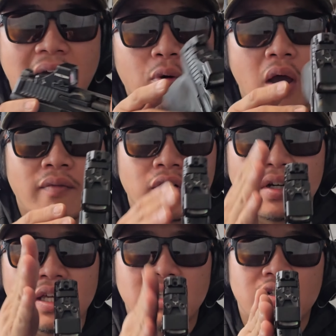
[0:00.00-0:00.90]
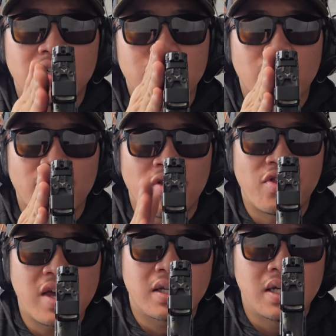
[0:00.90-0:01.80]
However, in terms of the
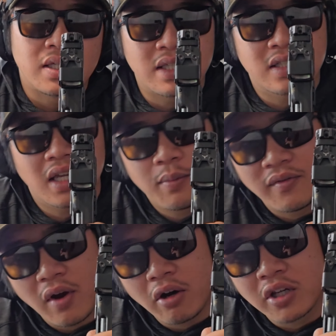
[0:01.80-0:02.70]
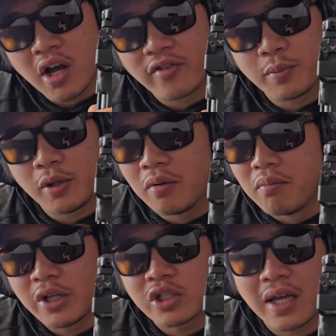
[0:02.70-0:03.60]
thickness, it's going to be very comfortable,
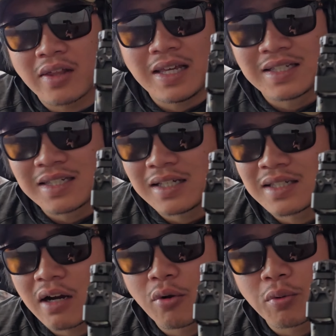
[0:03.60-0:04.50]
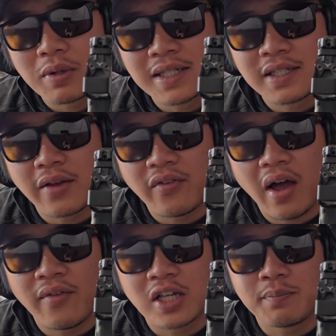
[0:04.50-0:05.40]
much like the 6 Sauer
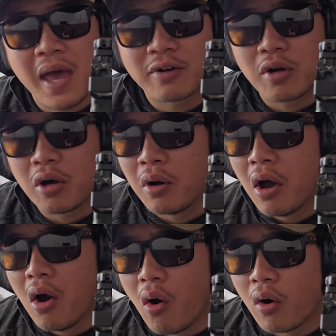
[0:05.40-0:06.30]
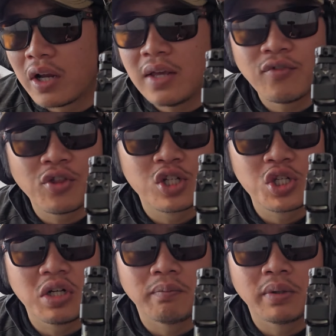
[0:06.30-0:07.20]
365X Macro, or even the
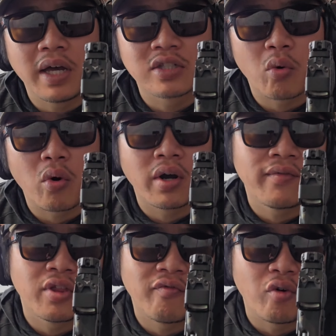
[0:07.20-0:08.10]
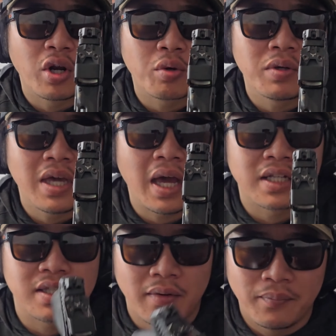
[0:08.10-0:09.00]
Shield Plus, or even the
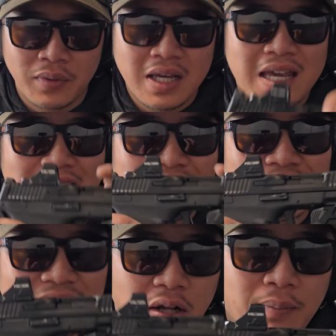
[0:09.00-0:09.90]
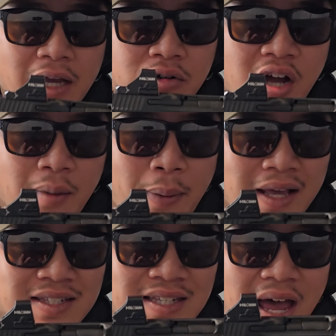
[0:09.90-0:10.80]
43X. It's still
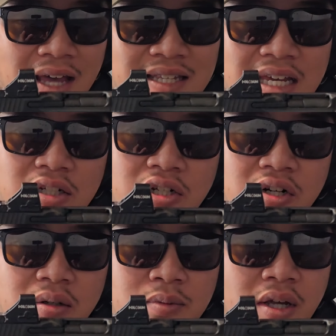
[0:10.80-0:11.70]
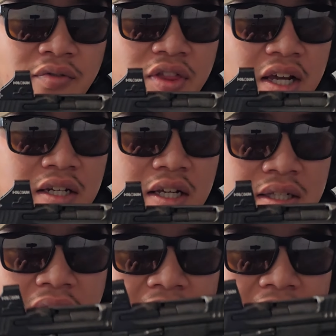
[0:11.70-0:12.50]
micro-compact sized in terms of thickness.